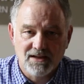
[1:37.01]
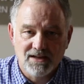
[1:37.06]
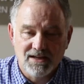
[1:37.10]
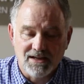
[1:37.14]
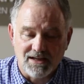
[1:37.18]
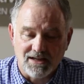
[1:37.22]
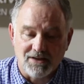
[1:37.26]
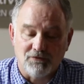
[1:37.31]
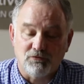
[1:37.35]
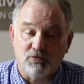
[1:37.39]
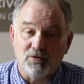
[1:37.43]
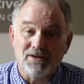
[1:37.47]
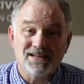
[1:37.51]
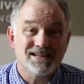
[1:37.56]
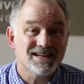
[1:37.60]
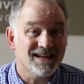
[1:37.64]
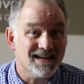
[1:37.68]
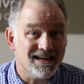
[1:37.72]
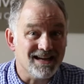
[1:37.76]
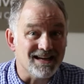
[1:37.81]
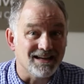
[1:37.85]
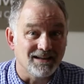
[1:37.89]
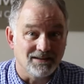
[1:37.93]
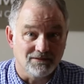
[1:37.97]
If we
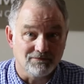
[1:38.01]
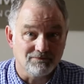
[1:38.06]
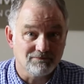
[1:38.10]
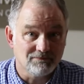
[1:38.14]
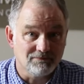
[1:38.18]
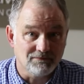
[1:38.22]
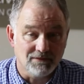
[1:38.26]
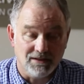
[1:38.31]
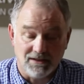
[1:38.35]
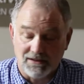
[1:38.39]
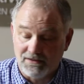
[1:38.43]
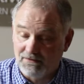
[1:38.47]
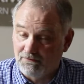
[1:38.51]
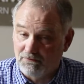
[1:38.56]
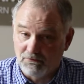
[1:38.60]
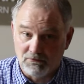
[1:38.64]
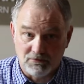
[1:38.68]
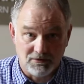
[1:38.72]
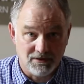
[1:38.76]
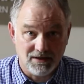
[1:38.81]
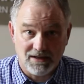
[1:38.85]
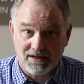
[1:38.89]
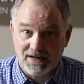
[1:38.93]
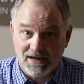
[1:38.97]
can, and
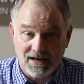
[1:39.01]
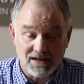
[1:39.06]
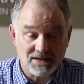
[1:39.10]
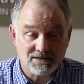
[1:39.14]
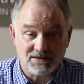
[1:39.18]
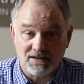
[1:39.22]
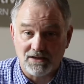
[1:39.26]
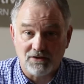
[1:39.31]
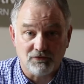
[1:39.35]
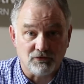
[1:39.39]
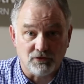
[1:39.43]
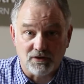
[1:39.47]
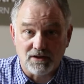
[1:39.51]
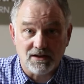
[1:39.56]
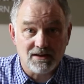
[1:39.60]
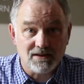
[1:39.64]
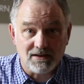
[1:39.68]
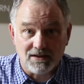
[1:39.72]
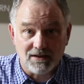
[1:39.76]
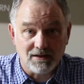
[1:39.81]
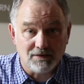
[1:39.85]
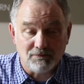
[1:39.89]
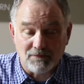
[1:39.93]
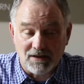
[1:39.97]
we're not asking for
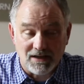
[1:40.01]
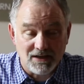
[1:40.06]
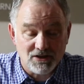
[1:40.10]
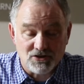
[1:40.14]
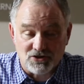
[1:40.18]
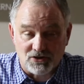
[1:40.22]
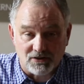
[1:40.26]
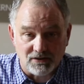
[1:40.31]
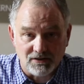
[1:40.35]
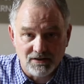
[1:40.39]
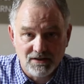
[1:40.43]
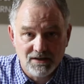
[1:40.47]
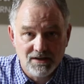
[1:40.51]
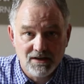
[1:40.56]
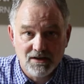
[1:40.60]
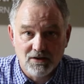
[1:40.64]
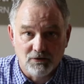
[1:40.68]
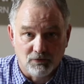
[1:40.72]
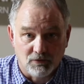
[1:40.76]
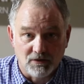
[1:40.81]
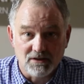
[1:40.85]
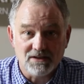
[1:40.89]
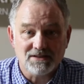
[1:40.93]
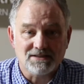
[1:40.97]
anything major,
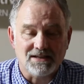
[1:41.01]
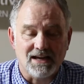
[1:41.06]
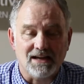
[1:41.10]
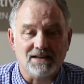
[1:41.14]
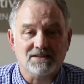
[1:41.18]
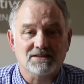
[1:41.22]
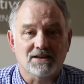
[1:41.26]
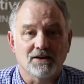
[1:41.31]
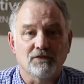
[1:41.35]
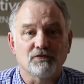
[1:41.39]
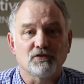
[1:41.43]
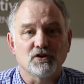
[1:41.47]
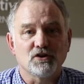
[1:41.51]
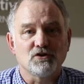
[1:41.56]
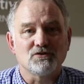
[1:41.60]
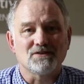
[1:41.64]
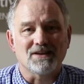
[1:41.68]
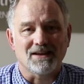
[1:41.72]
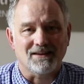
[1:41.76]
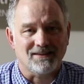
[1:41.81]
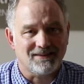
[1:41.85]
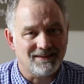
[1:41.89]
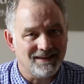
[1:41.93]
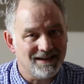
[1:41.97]
we're just asking for you to
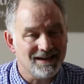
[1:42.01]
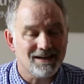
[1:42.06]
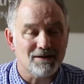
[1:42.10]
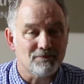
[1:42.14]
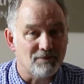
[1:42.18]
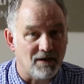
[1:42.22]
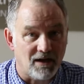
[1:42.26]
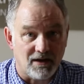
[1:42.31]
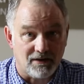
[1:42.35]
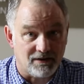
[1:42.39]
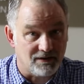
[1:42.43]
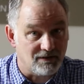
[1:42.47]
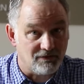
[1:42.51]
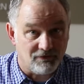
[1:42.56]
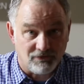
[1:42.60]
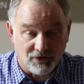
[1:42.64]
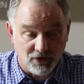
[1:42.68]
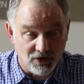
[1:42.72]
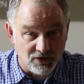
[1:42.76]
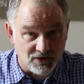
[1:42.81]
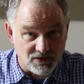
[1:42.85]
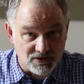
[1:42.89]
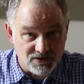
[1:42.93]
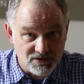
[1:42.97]
think about it
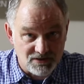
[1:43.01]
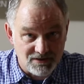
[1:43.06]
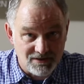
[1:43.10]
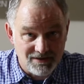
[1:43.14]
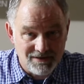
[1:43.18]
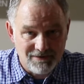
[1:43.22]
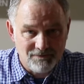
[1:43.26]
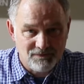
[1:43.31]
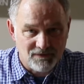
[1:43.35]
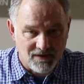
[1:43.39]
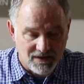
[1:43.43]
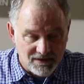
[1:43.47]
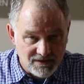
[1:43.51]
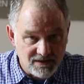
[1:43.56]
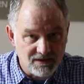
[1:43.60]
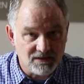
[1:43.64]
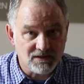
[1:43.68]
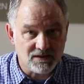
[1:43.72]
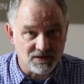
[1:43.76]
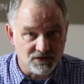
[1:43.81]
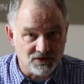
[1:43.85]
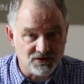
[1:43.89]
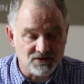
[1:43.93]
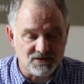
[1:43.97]
first and then
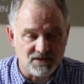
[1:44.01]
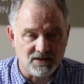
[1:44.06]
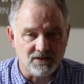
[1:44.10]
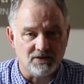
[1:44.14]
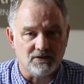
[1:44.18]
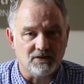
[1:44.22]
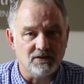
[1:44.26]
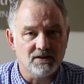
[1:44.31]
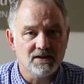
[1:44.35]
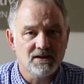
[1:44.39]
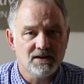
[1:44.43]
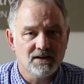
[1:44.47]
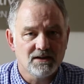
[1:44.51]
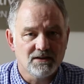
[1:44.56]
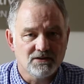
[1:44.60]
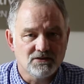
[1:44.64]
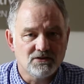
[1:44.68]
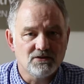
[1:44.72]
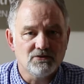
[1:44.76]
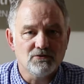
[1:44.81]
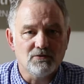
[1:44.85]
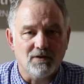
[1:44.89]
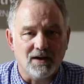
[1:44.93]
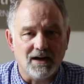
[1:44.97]
consider,
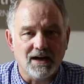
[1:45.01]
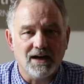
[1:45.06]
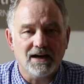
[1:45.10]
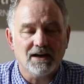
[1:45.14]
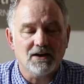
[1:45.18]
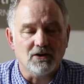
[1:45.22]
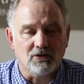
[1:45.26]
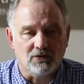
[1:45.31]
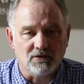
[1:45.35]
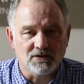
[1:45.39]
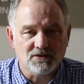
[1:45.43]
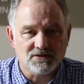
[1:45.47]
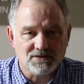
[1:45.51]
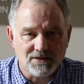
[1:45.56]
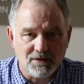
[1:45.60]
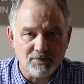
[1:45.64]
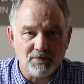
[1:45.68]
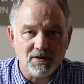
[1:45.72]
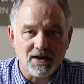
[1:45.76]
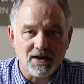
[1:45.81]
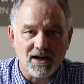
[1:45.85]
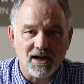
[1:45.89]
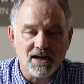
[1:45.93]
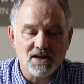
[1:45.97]
do I or does
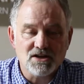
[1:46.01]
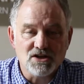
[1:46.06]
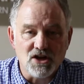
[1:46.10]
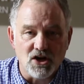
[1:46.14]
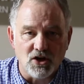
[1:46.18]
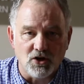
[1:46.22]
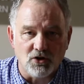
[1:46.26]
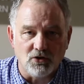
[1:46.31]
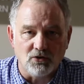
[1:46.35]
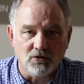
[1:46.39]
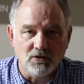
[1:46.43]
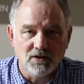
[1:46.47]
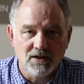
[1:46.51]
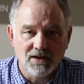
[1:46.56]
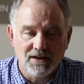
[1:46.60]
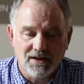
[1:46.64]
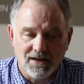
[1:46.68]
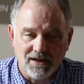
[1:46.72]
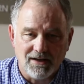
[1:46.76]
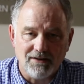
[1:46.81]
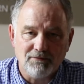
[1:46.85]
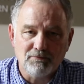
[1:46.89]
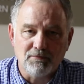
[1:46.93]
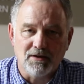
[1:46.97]
someone I know
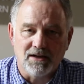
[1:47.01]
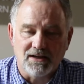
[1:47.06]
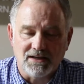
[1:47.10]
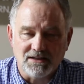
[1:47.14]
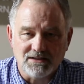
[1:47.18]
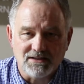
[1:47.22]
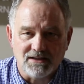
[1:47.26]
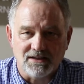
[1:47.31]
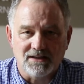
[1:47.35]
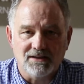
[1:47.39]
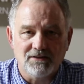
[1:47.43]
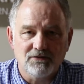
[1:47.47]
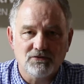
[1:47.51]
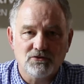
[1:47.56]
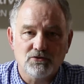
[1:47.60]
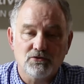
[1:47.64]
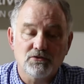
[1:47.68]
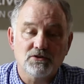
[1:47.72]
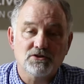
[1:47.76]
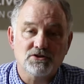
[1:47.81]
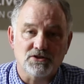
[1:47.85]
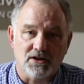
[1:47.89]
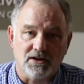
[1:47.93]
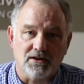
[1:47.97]
have money to give to a
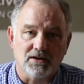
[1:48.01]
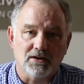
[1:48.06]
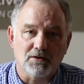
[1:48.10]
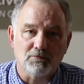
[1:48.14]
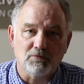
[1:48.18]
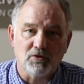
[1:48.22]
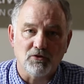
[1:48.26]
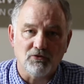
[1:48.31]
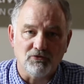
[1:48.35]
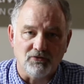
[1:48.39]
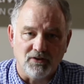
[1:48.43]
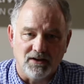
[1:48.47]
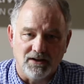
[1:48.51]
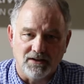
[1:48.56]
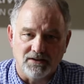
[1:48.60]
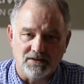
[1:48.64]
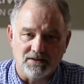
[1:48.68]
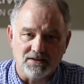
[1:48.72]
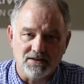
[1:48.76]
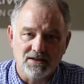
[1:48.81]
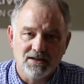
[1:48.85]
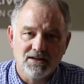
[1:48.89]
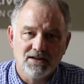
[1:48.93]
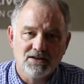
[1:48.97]
charitable fund
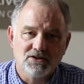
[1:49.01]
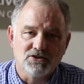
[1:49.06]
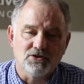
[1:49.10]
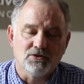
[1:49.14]
to